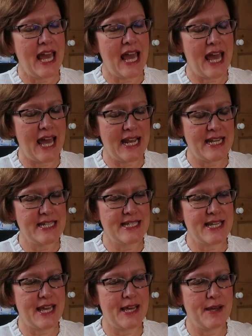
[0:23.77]

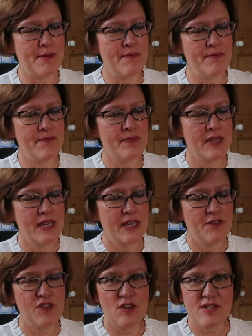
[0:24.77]
and
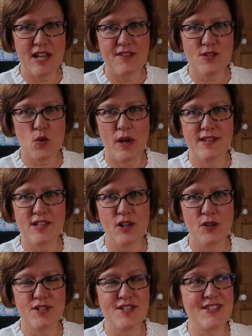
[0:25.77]
feels like there's quite a
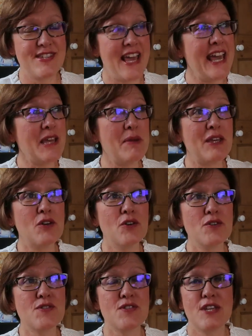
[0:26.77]
lot to say
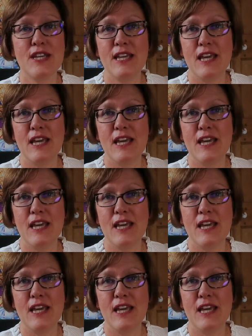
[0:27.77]
because